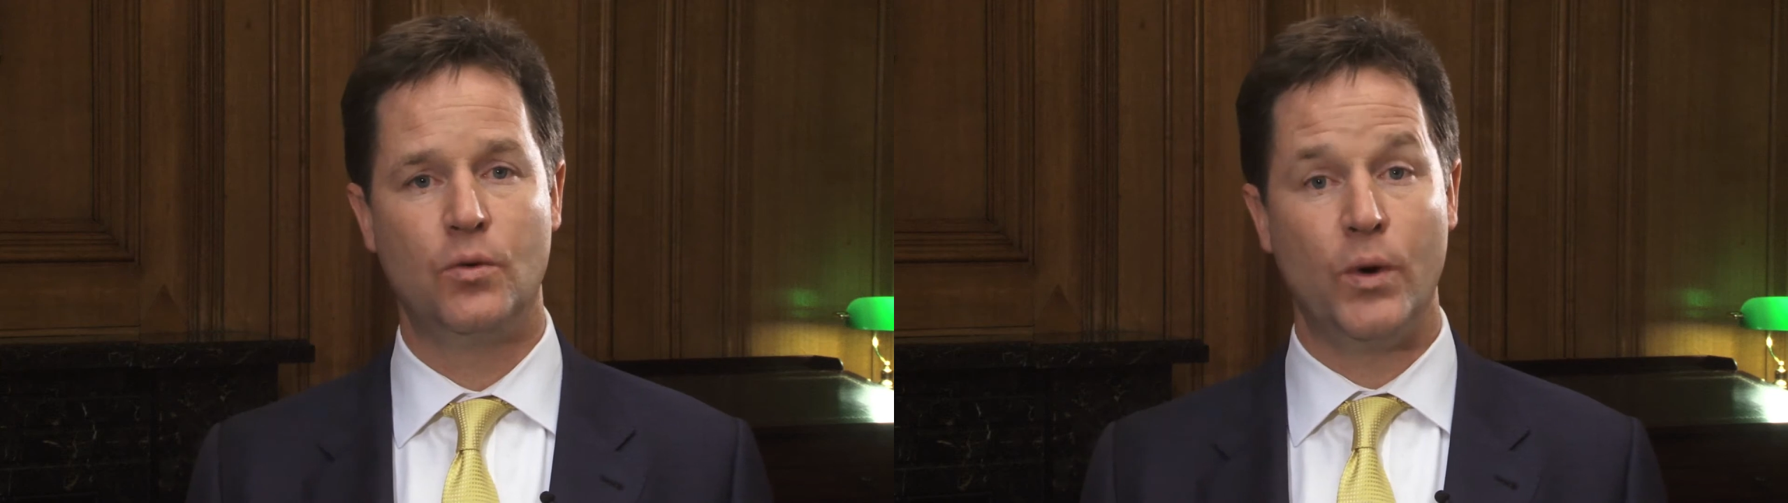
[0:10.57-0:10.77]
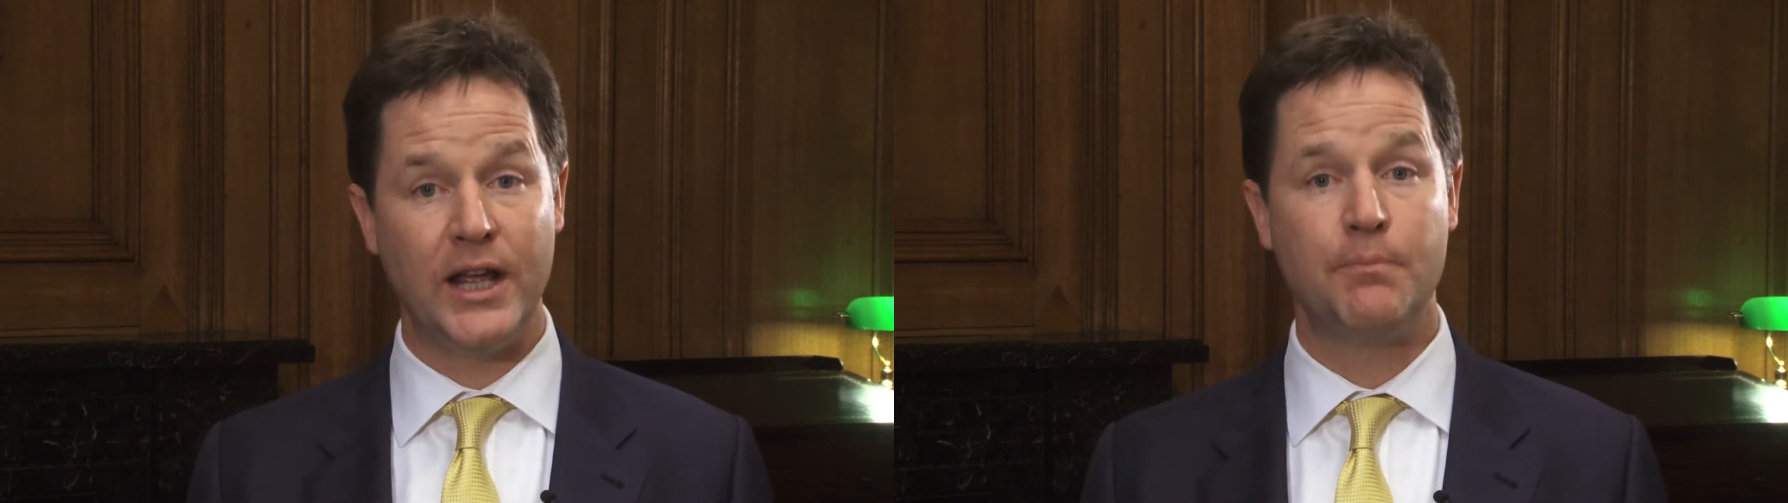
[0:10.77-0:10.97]

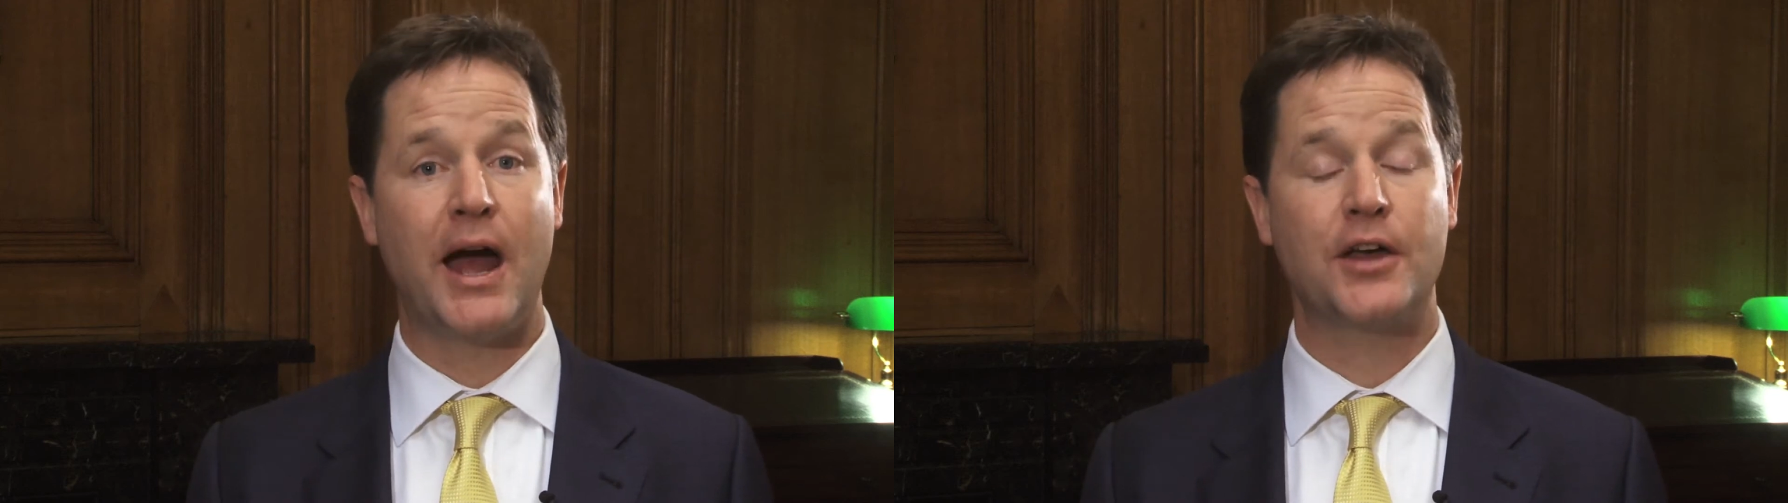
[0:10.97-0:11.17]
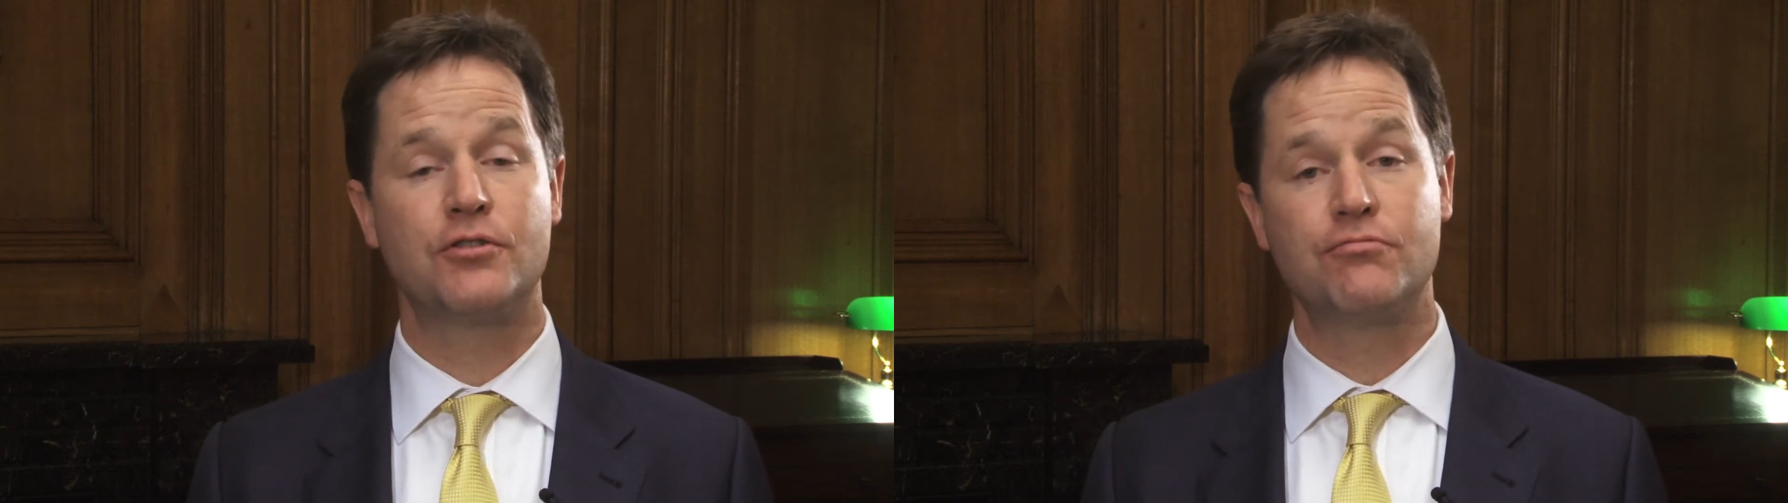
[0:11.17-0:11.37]
winning
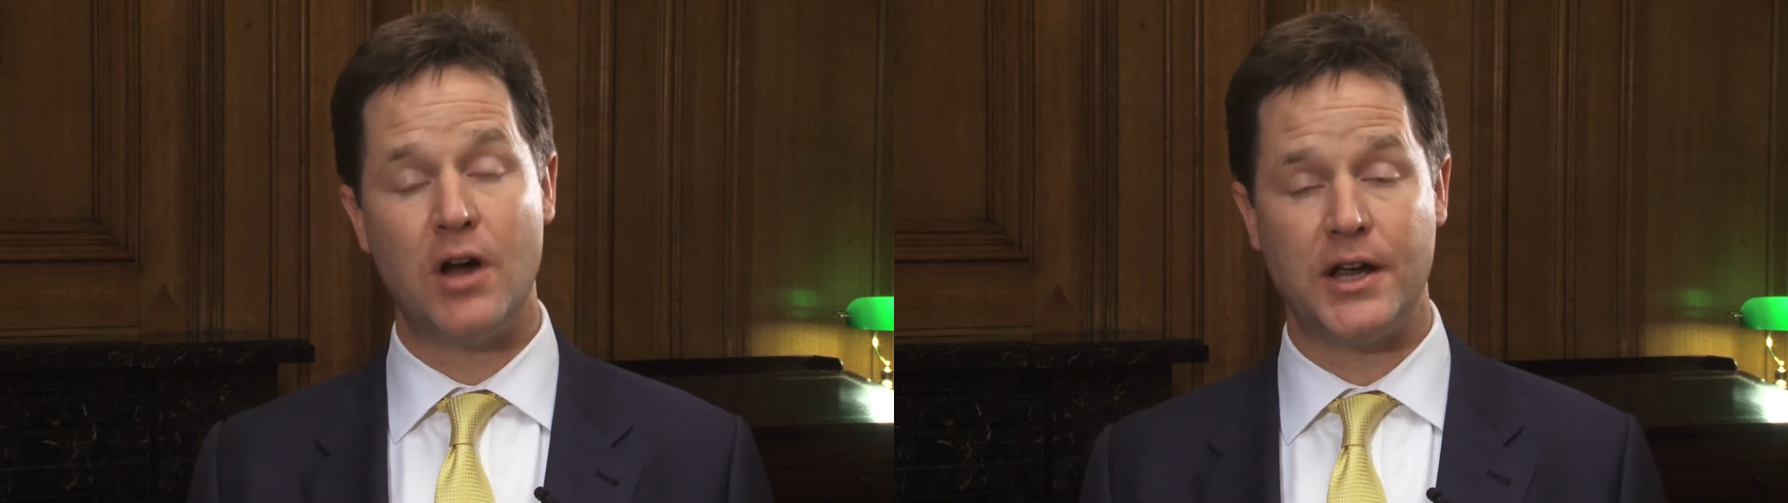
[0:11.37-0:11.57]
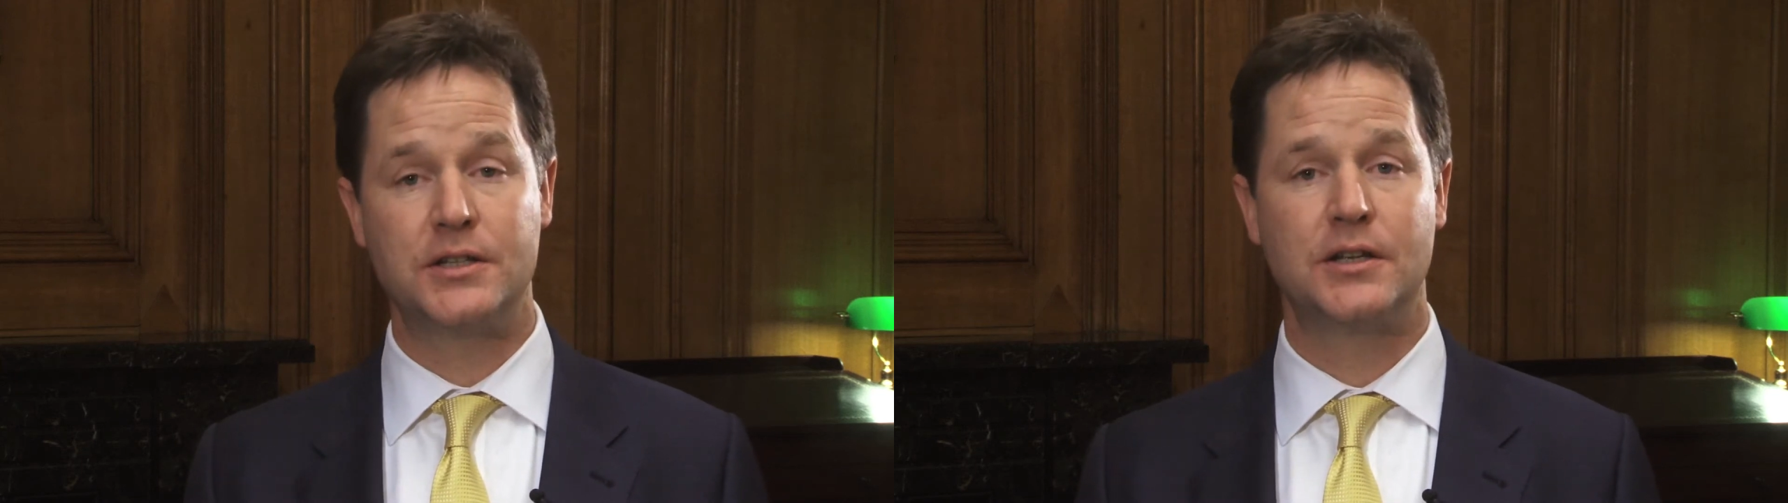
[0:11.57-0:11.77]
back the
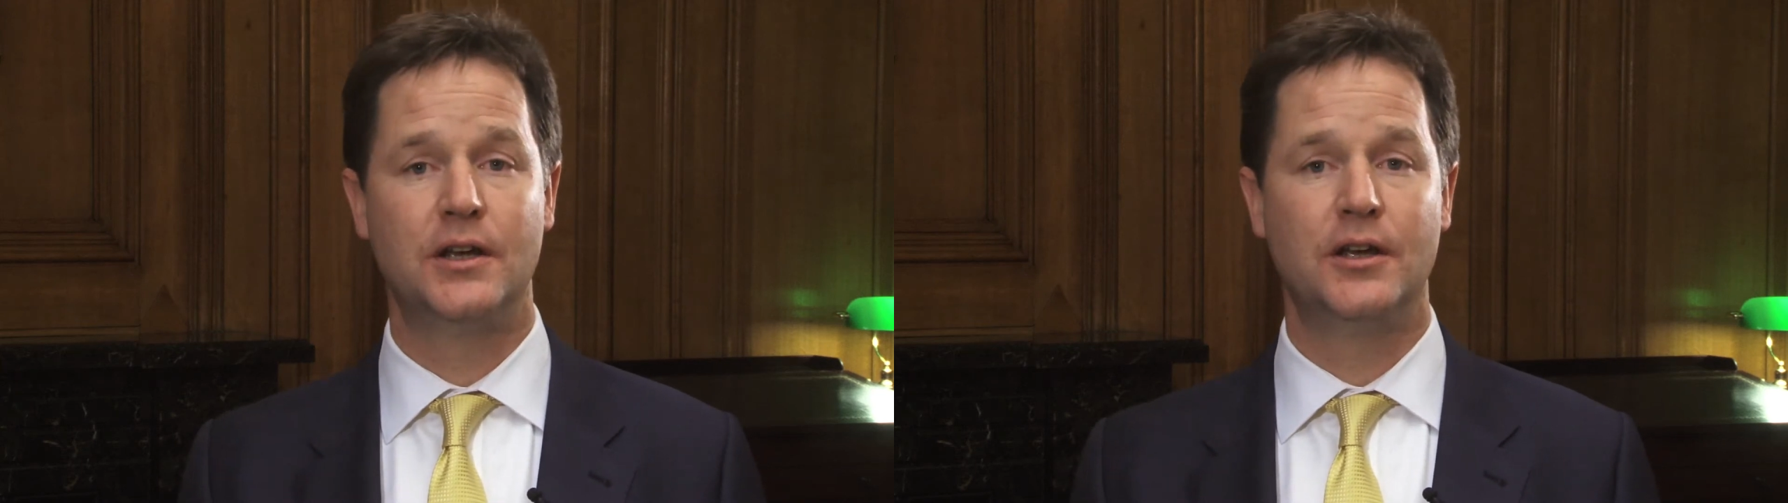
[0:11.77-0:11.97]
right